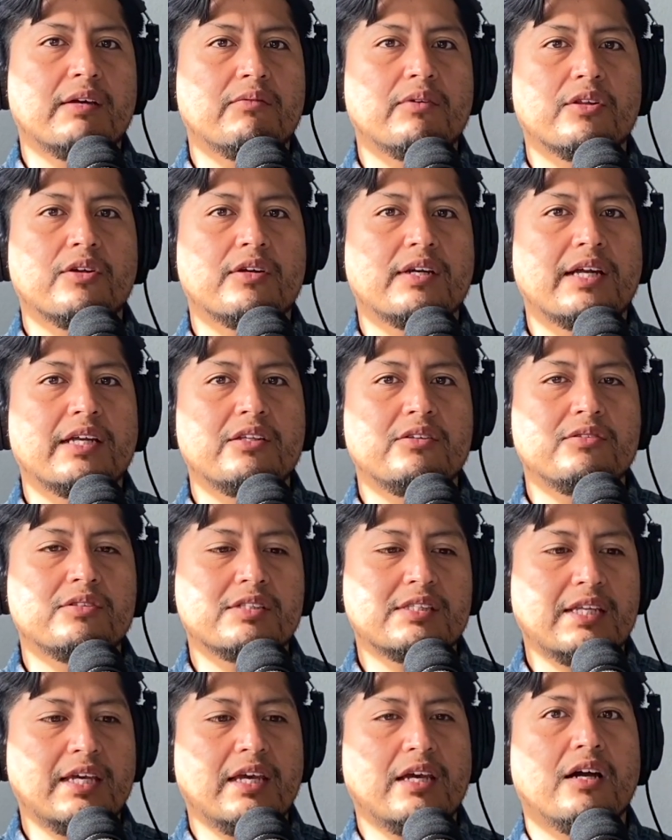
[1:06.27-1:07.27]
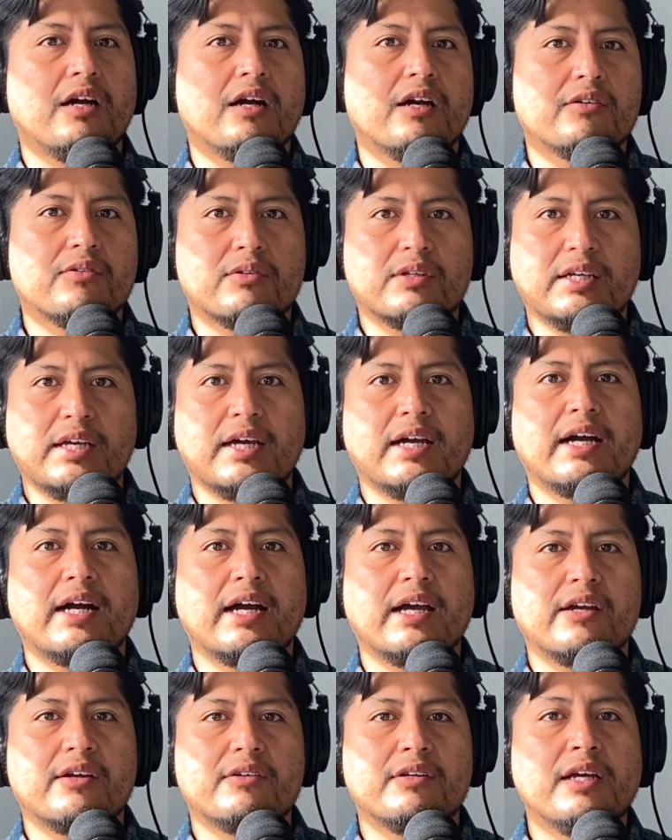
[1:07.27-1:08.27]
Whether or not you stay on or get
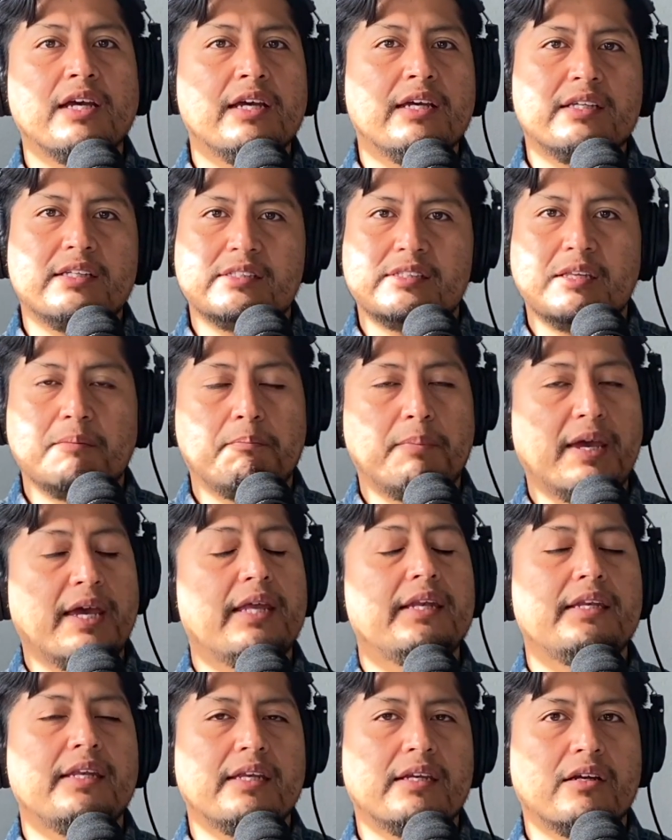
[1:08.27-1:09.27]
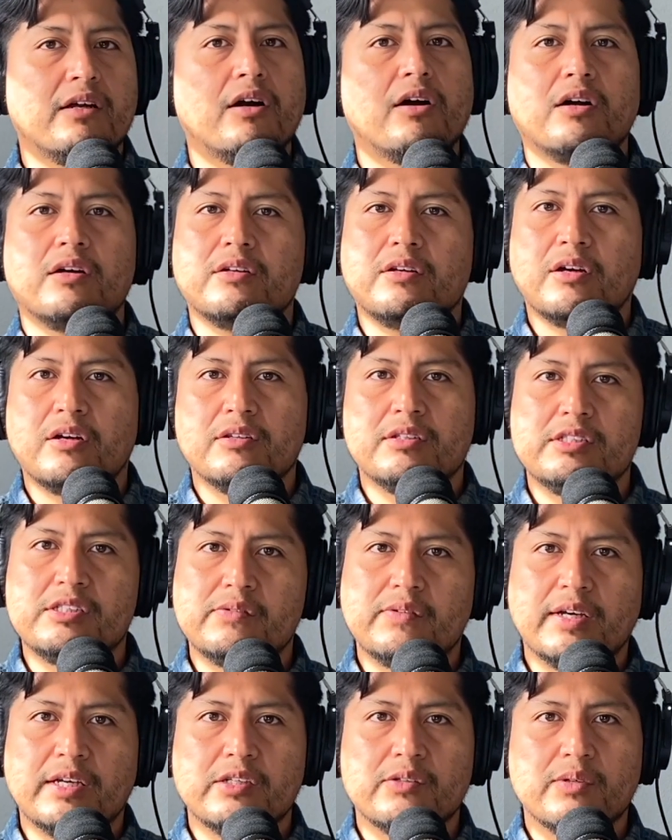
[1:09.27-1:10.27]
hired is dependent on all these
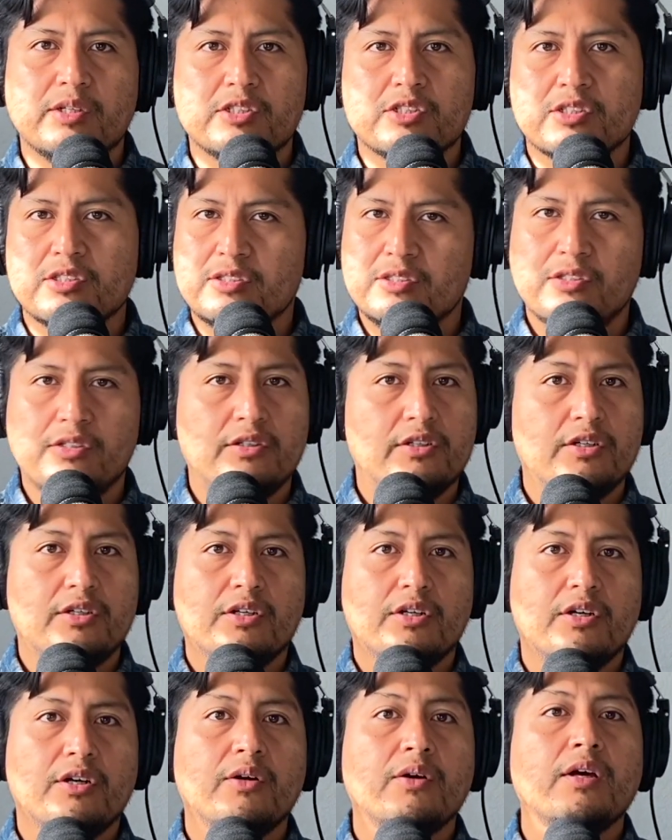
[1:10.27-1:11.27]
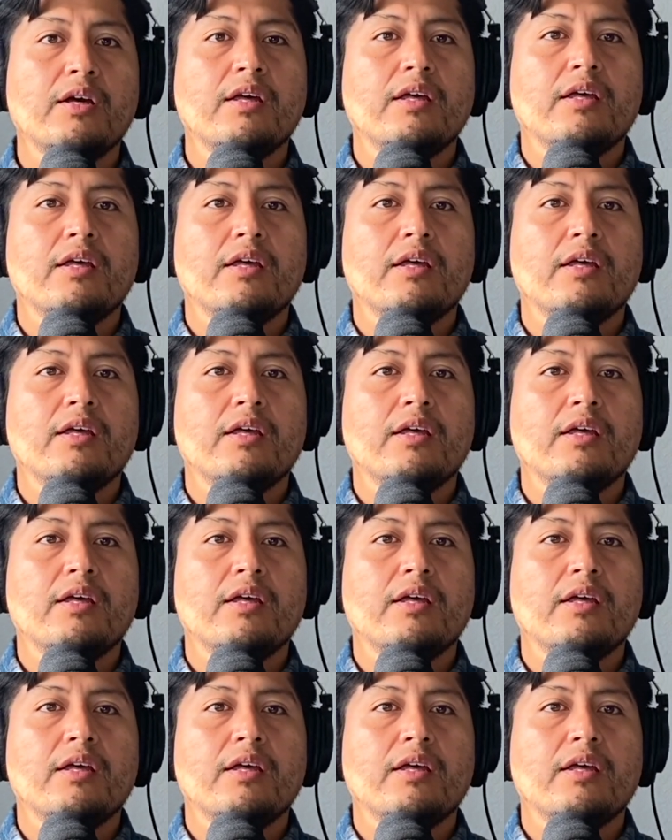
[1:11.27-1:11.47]
evaluations. No.